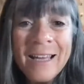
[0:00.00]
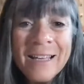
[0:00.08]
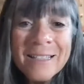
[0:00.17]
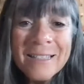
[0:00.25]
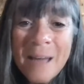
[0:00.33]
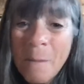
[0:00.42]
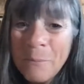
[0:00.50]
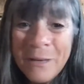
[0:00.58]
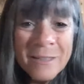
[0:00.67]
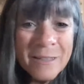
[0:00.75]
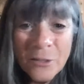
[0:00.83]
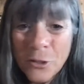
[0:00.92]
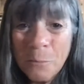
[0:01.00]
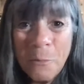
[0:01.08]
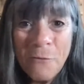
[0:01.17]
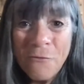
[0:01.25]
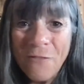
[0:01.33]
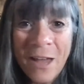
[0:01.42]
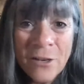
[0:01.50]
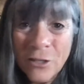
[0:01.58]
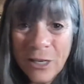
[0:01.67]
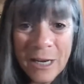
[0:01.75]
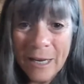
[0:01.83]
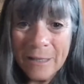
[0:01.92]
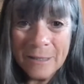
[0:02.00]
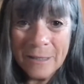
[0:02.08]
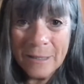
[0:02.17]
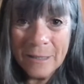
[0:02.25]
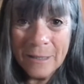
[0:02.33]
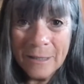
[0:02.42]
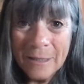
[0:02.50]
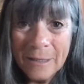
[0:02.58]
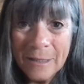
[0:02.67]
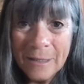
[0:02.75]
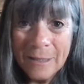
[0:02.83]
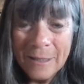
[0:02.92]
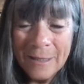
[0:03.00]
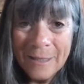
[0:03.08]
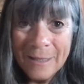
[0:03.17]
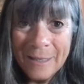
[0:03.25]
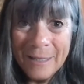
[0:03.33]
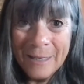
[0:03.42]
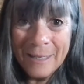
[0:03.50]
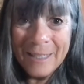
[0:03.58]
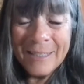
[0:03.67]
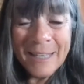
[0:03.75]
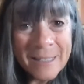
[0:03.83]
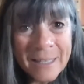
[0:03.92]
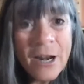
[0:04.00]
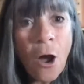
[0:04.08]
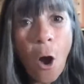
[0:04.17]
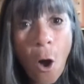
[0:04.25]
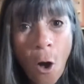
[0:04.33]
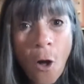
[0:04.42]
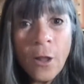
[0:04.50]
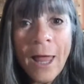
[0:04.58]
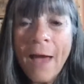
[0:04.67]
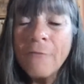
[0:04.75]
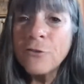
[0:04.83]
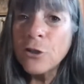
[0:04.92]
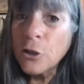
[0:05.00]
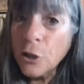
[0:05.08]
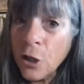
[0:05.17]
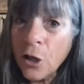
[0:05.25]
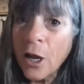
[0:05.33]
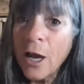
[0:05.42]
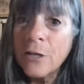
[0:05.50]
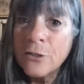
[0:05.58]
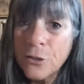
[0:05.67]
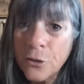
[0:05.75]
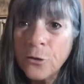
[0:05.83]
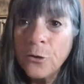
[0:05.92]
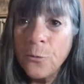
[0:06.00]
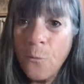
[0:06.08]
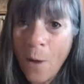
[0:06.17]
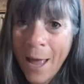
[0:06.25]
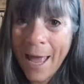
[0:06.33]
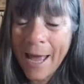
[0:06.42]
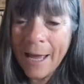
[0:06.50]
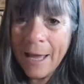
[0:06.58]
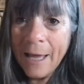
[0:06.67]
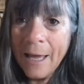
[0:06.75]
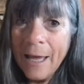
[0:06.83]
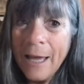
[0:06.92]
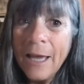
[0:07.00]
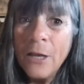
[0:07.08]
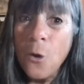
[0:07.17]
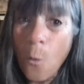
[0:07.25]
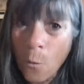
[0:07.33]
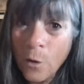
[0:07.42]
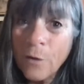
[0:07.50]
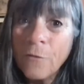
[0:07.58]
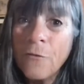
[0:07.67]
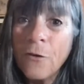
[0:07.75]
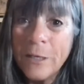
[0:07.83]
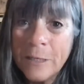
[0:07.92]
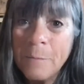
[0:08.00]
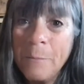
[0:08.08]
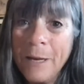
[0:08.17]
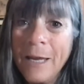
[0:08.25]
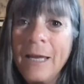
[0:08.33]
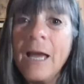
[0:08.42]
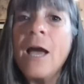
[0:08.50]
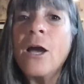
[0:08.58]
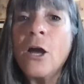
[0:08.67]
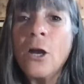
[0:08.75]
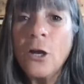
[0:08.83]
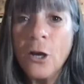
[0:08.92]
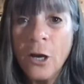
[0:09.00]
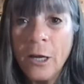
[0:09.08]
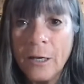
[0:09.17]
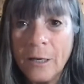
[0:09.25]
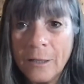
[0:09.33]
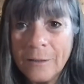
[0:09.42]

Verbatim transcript: Stop being such a perfectionist. It doesn't all have to look a certain way in order for it to be good.